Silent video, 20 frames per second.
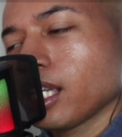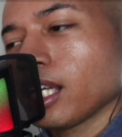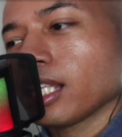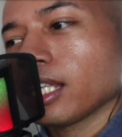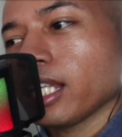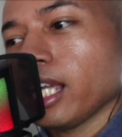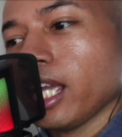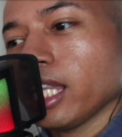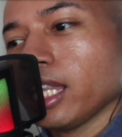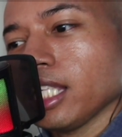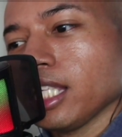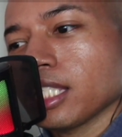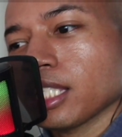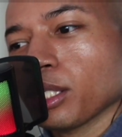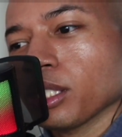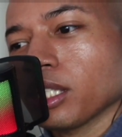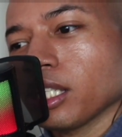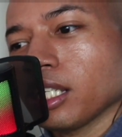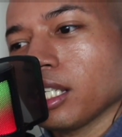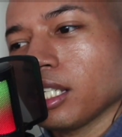Like, these
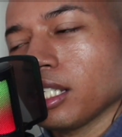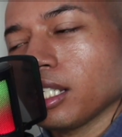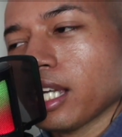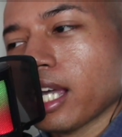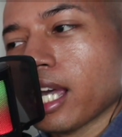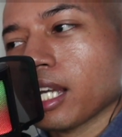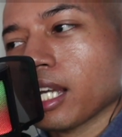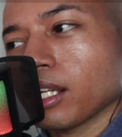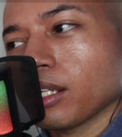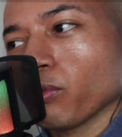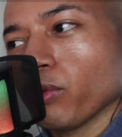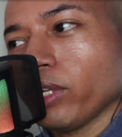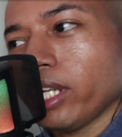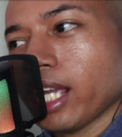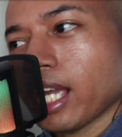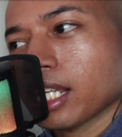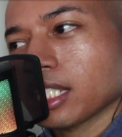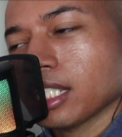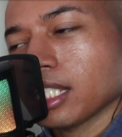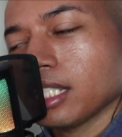are the
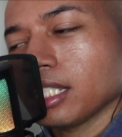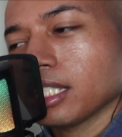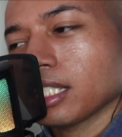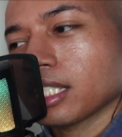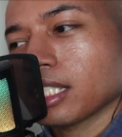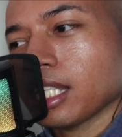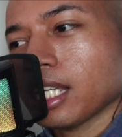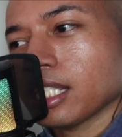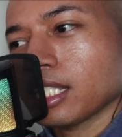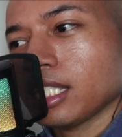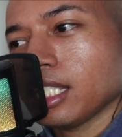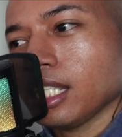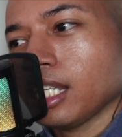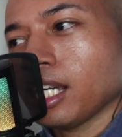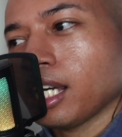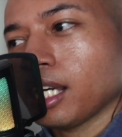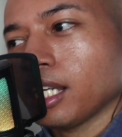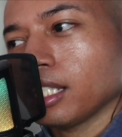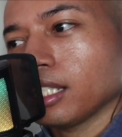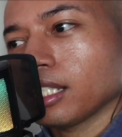reactions that she
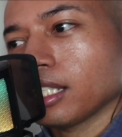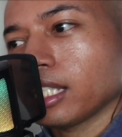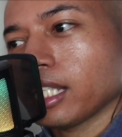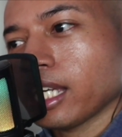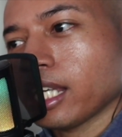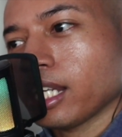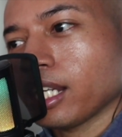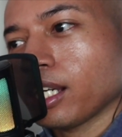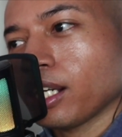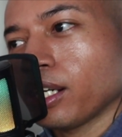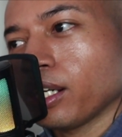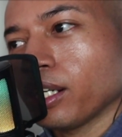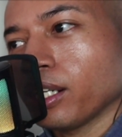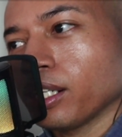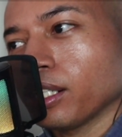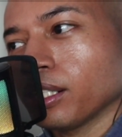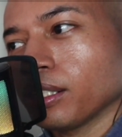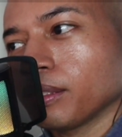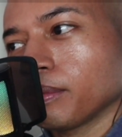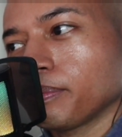got that
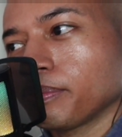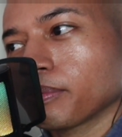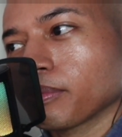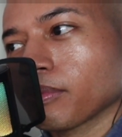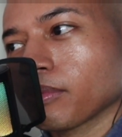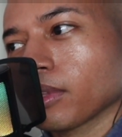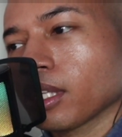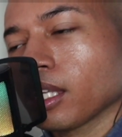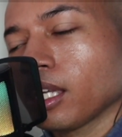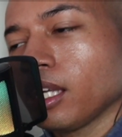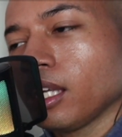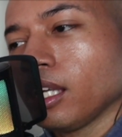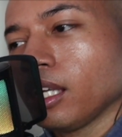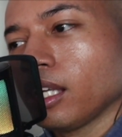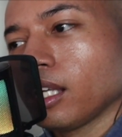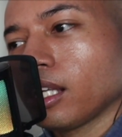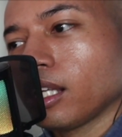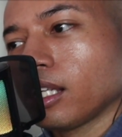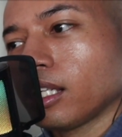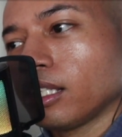are
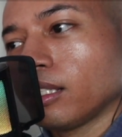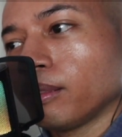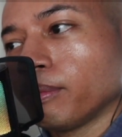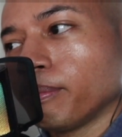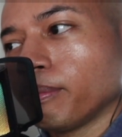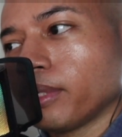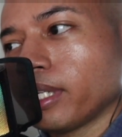the